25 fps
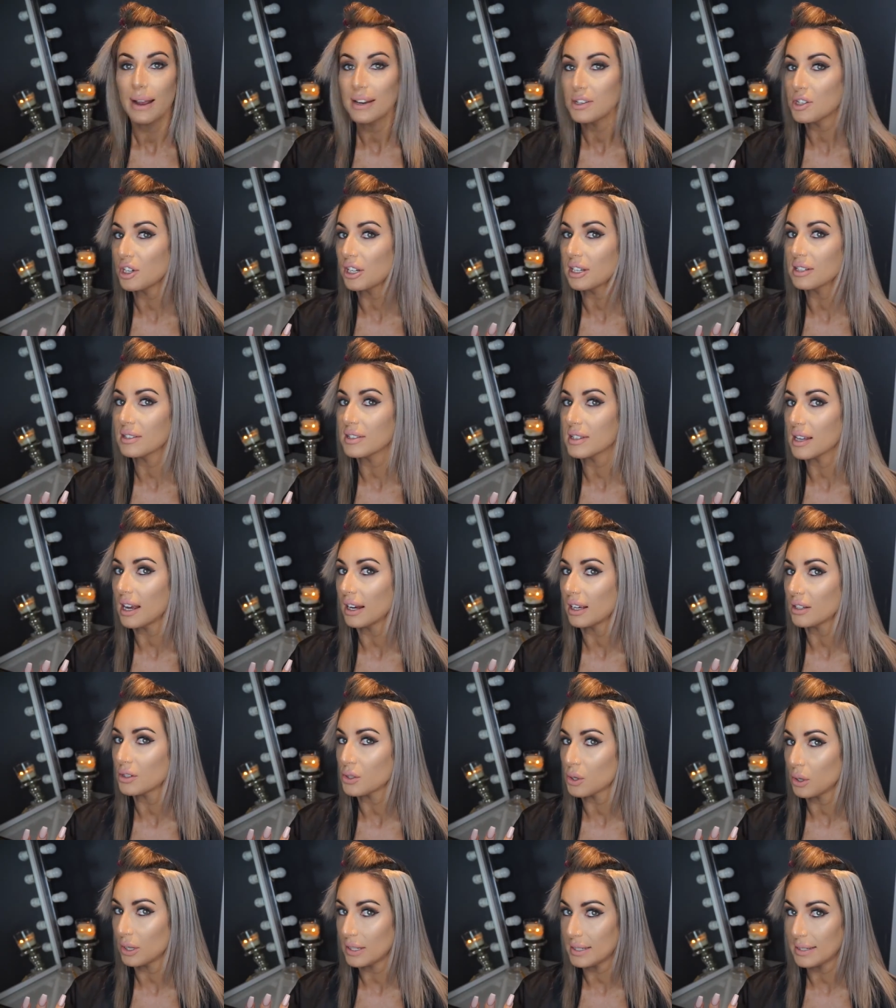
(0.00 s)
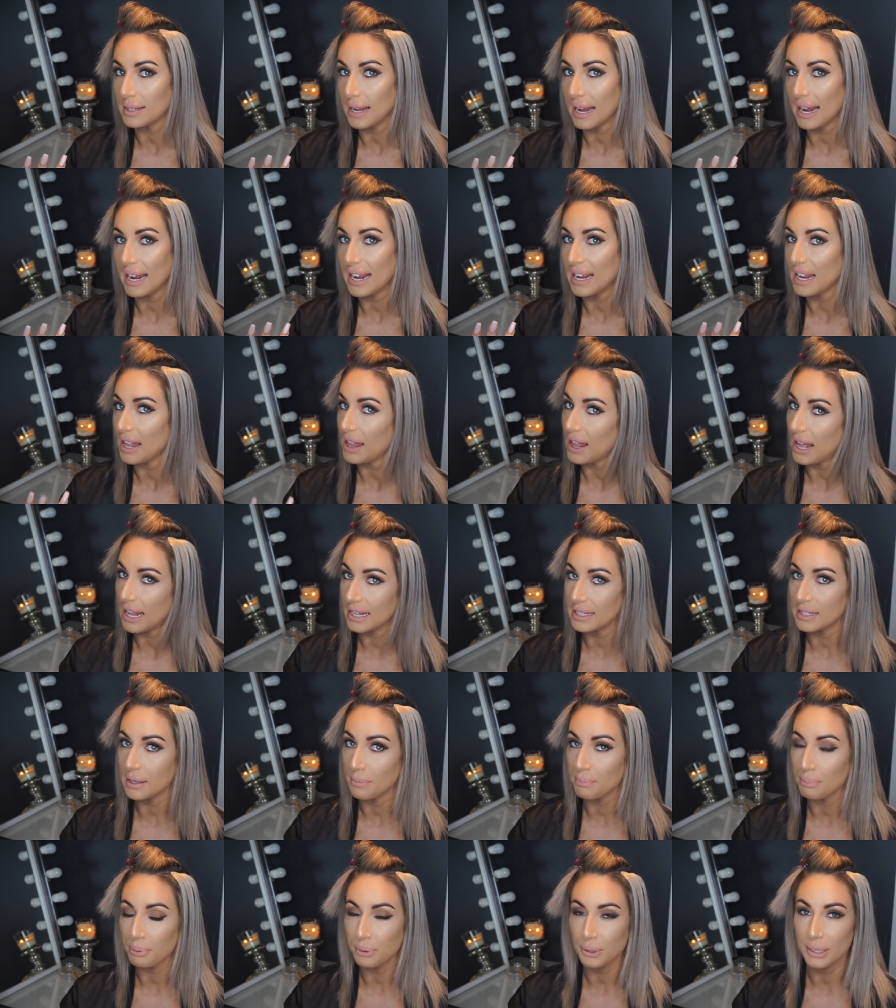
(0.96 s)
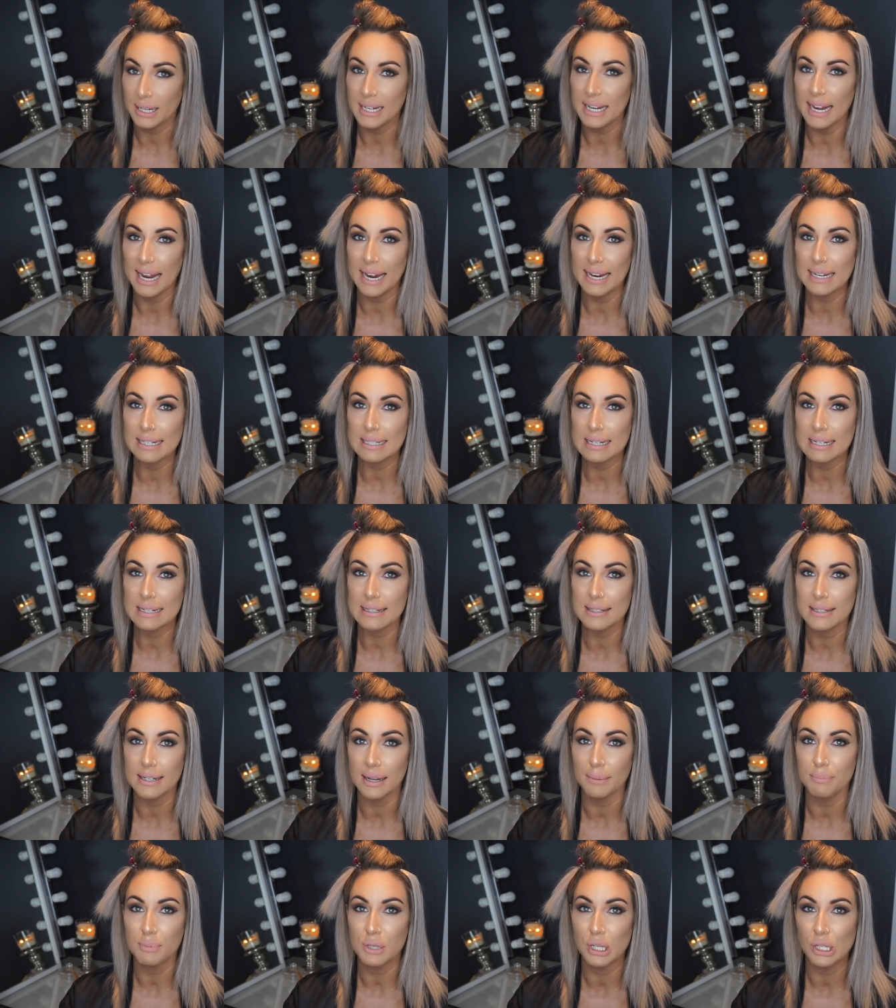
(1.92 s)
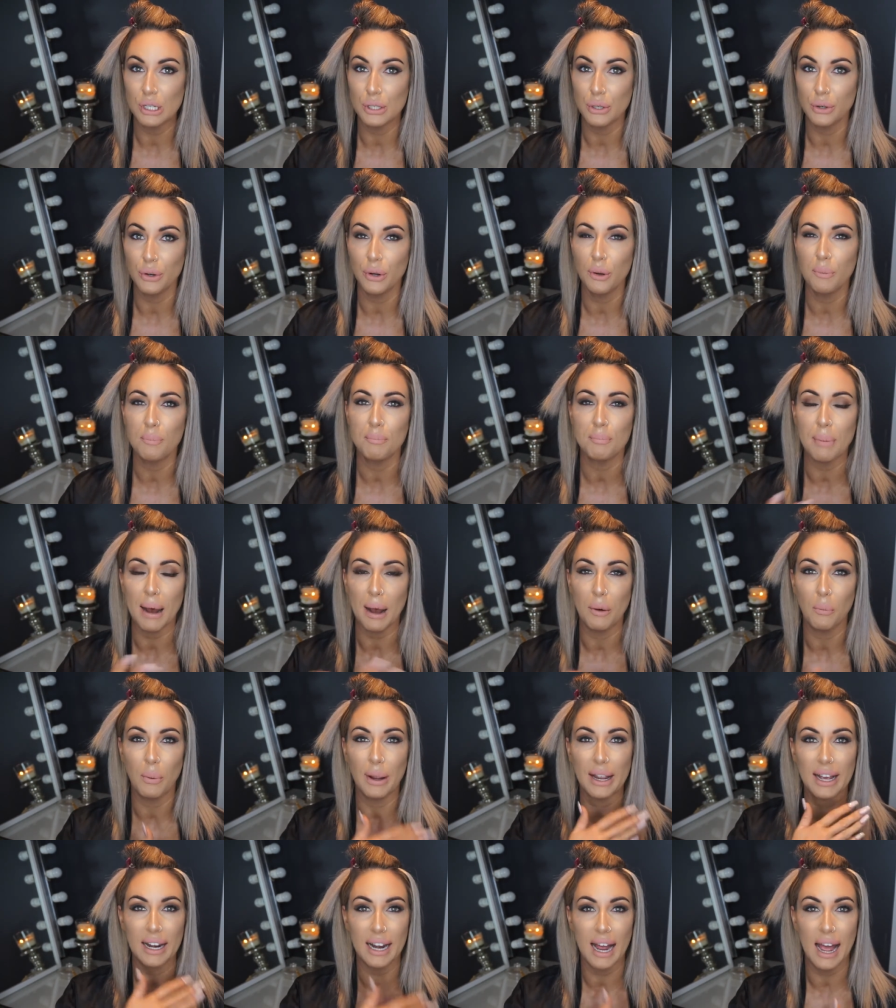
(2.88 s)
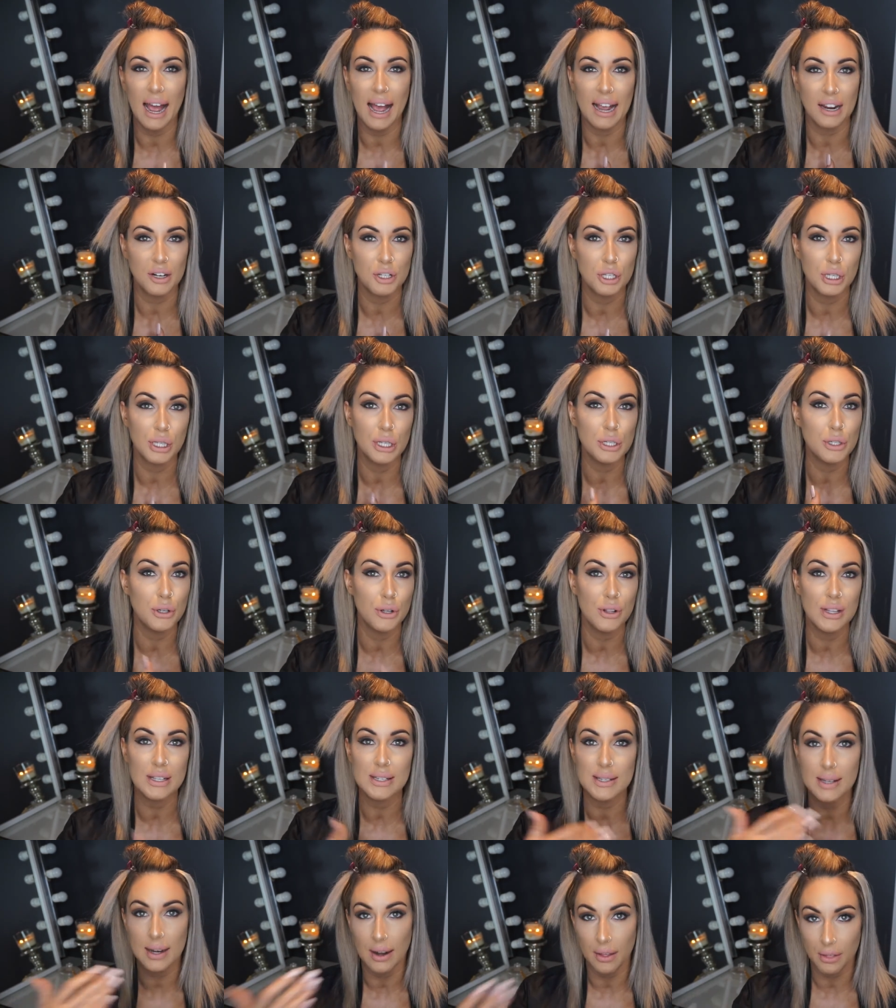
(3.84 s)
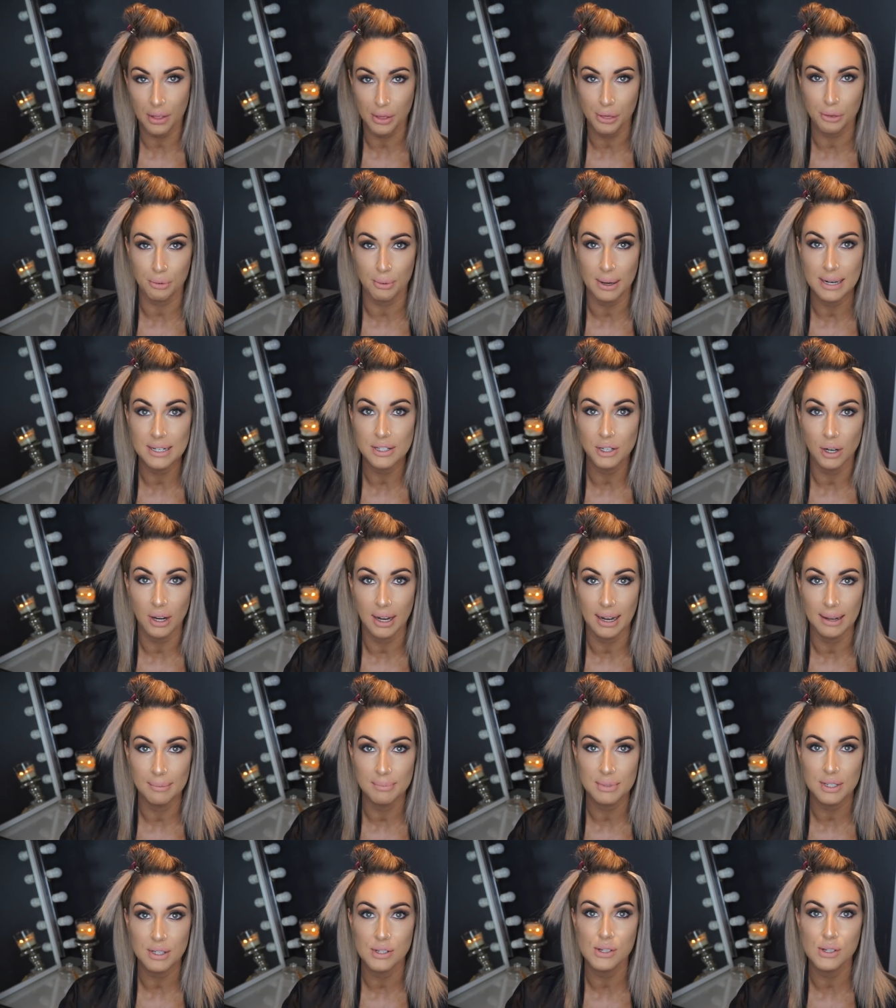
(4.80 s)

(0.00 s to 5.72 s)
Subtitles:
as you can sort of see, it's a pretty easy step to do, but we're going to actually do this another 3 times.